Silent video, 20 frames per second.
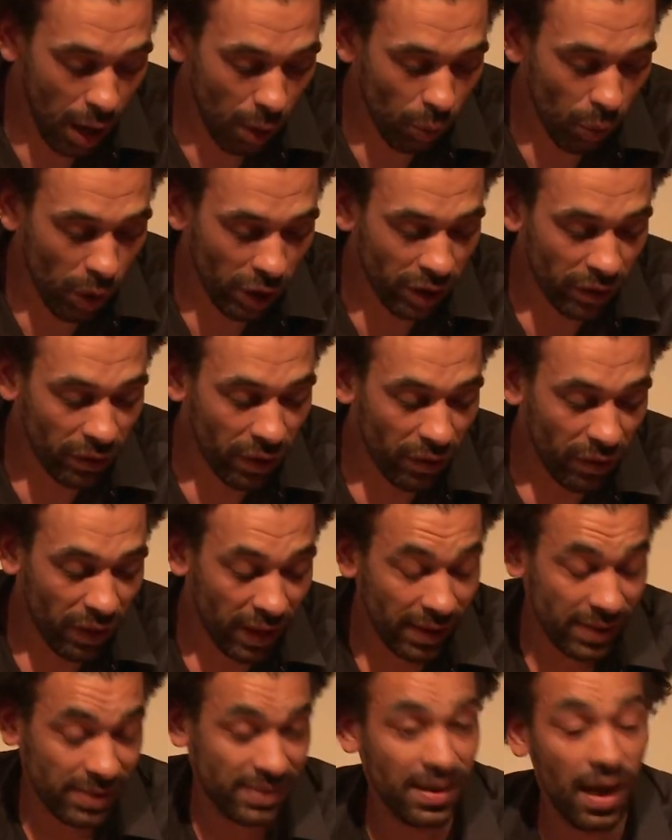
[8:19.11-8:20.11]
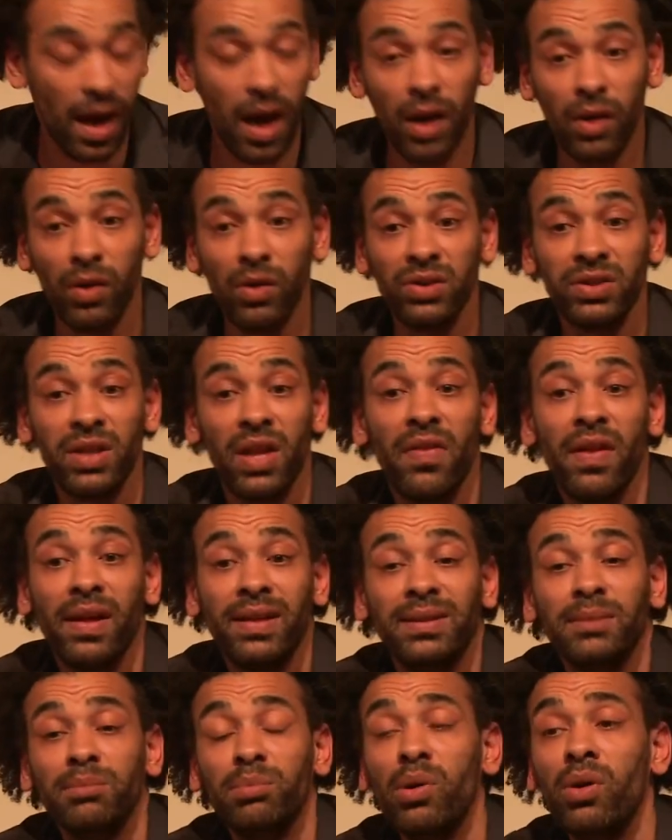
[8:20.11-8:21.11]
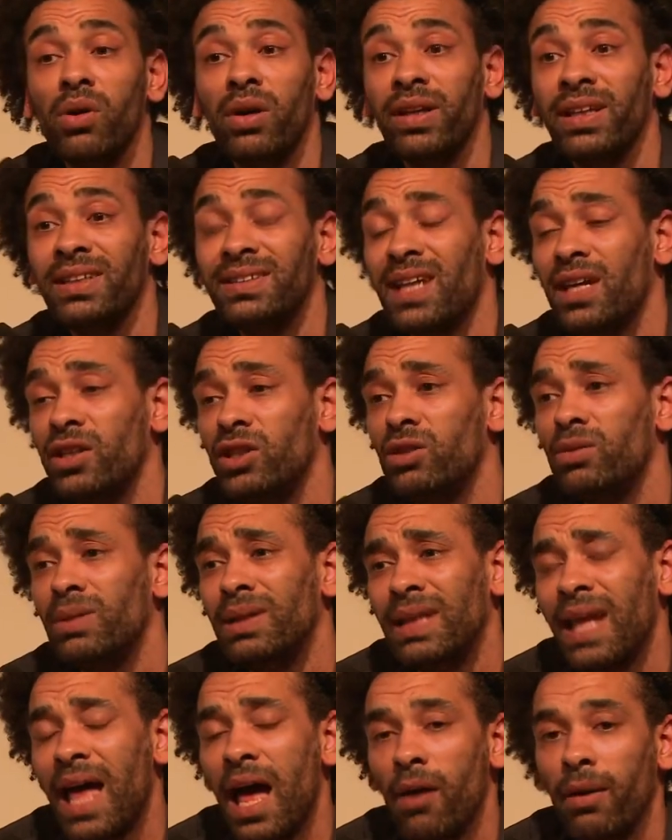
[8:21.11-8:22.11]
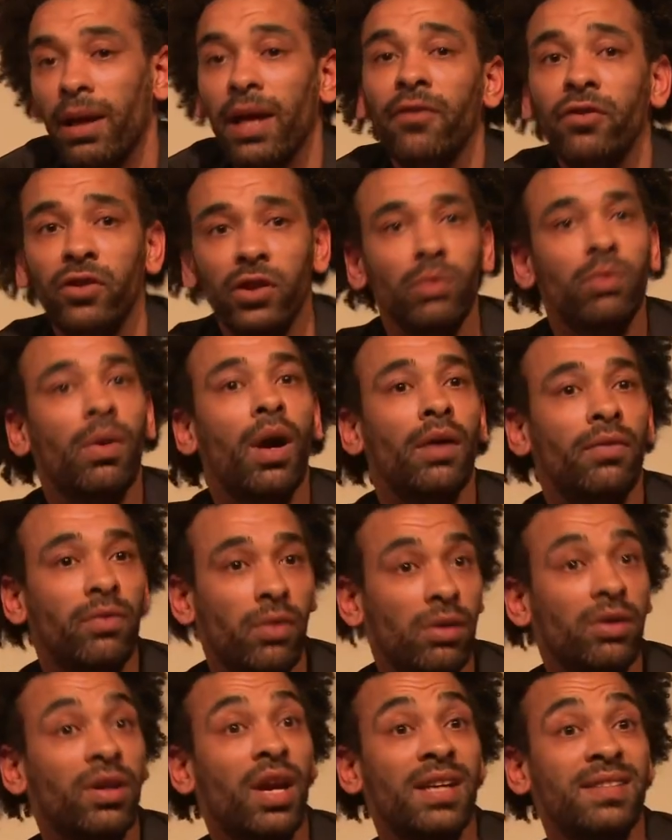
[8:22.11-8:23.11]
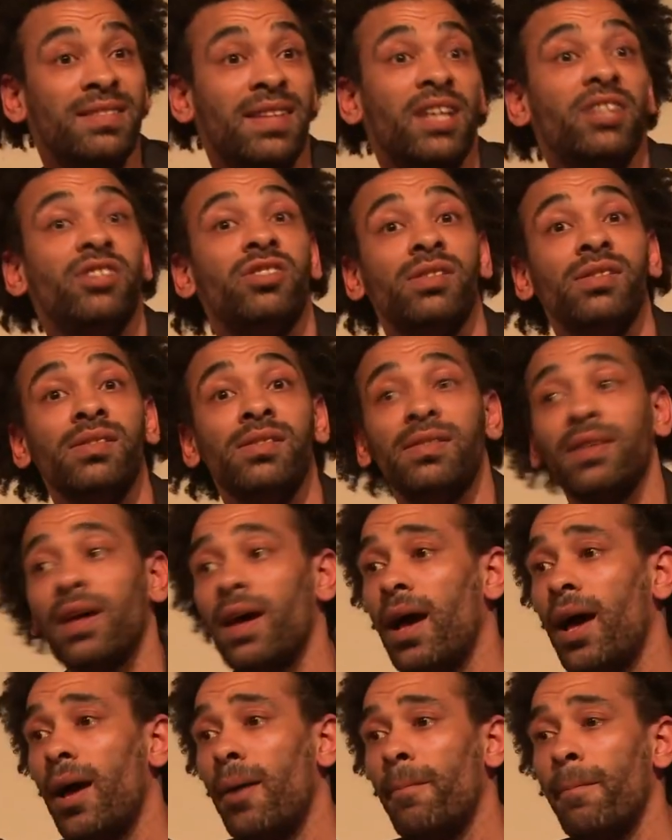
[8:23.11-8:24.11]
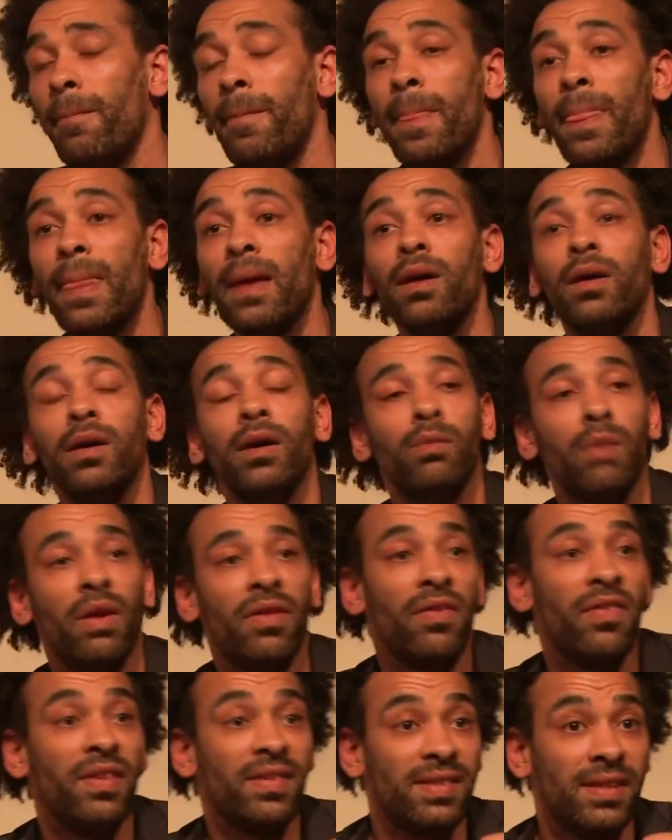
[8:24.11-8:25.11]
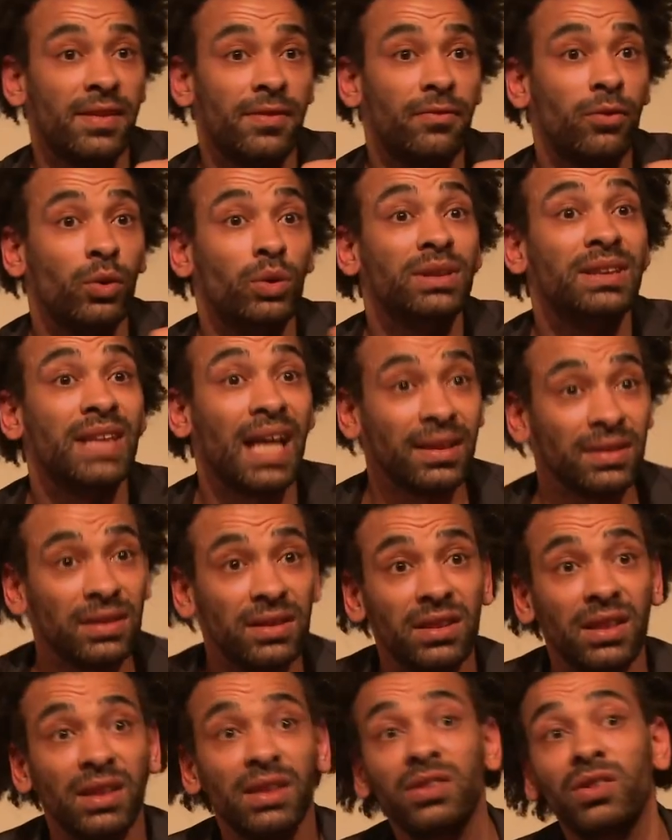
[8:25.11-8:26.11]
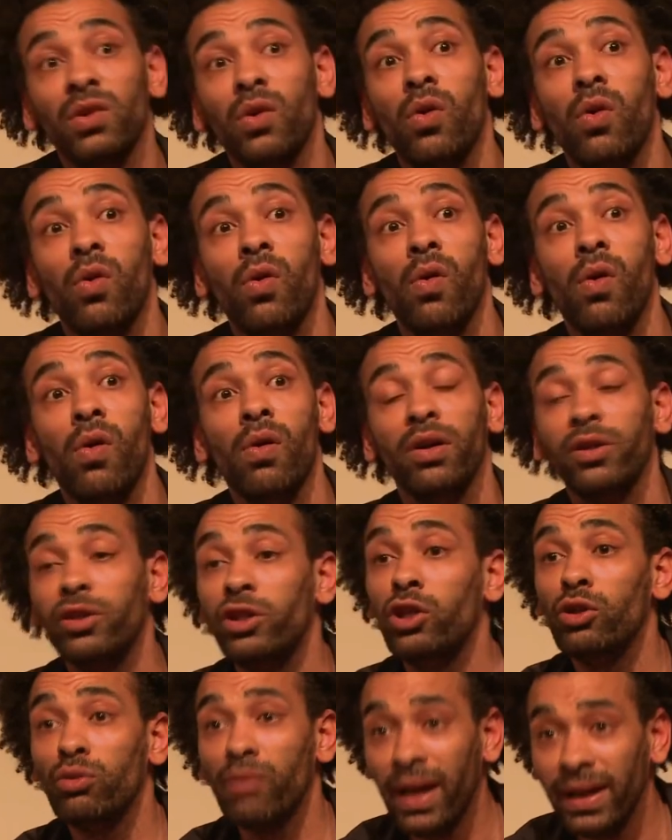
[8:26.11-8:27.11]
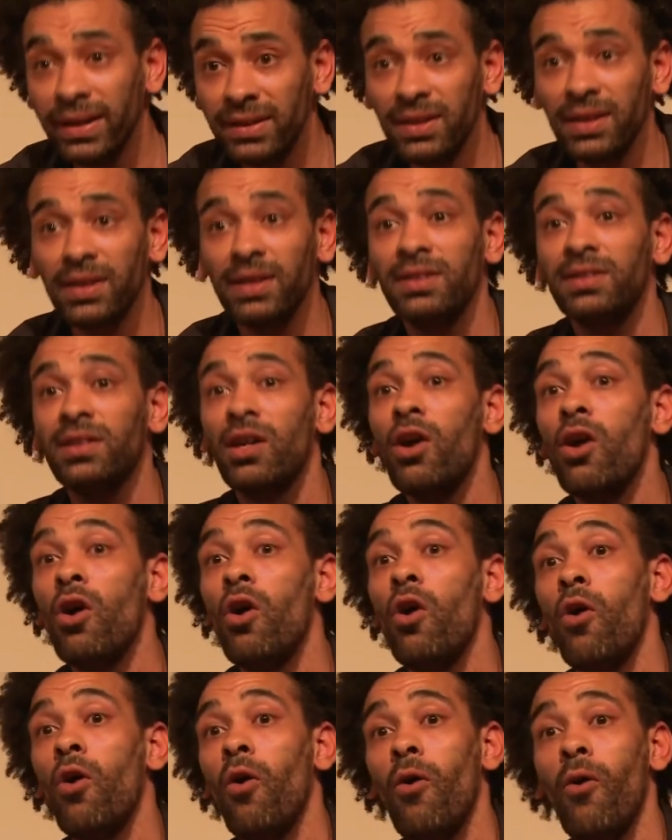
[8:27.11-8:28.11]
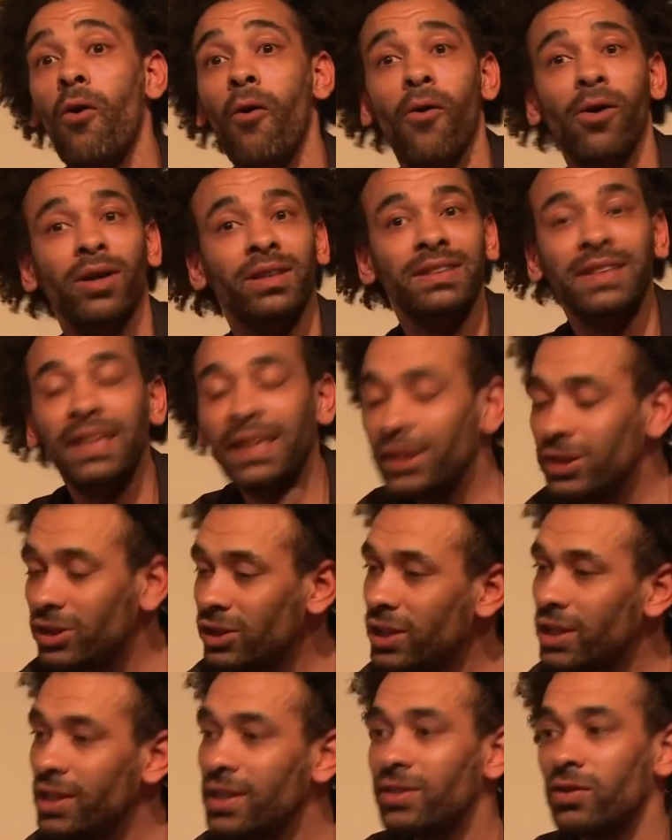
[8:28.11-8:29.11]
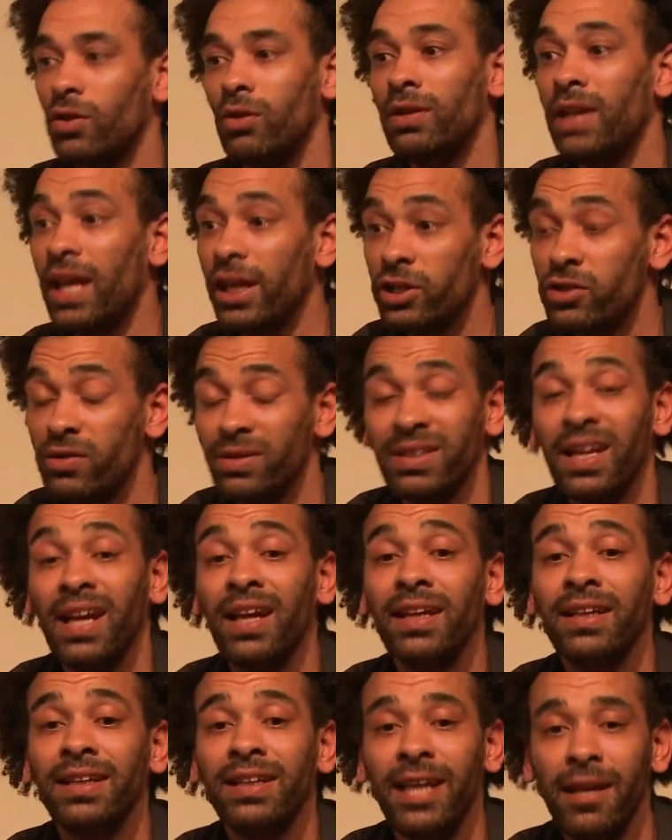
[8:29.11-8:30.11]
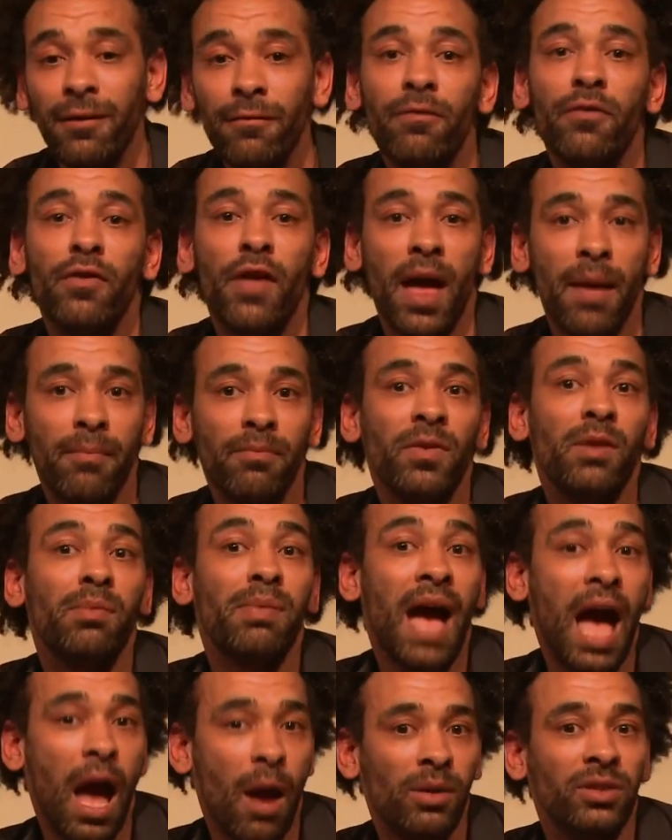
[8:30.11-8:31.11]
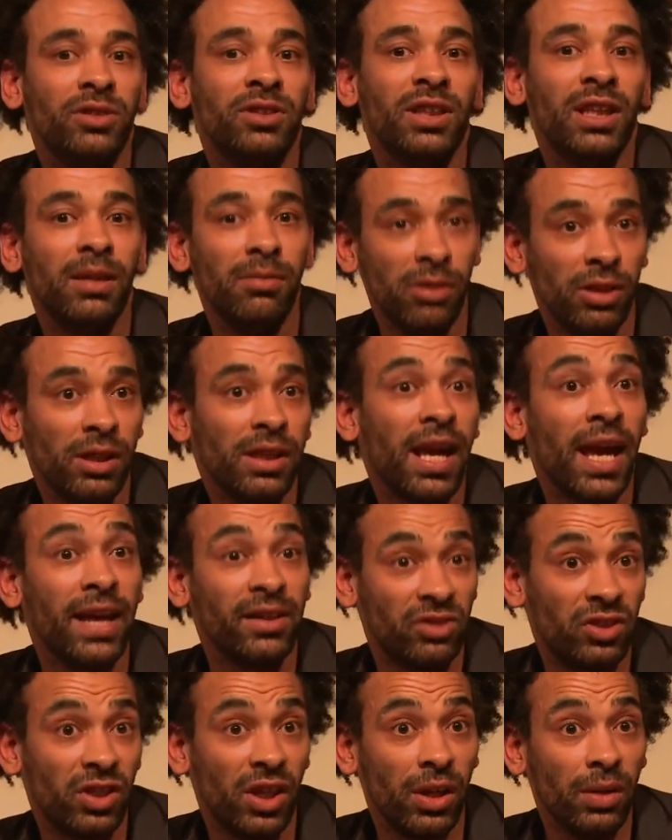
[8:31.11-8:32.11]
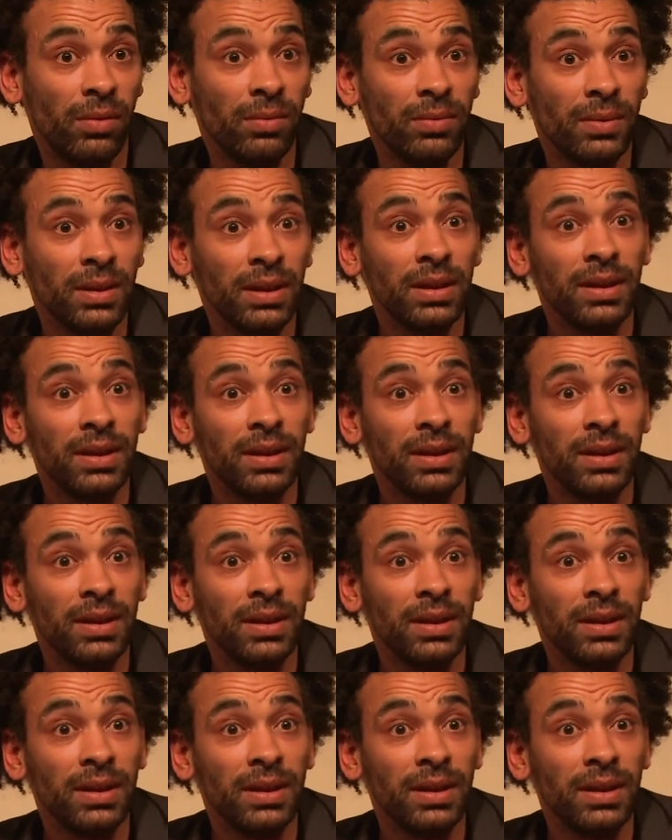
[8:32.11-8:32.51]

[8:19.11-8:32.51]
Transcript: One of the things that I also think is important is that you allow, if you work for organisations, um, whether this is for dancers or curators or teachers or lecturers, give them the power to communicate too.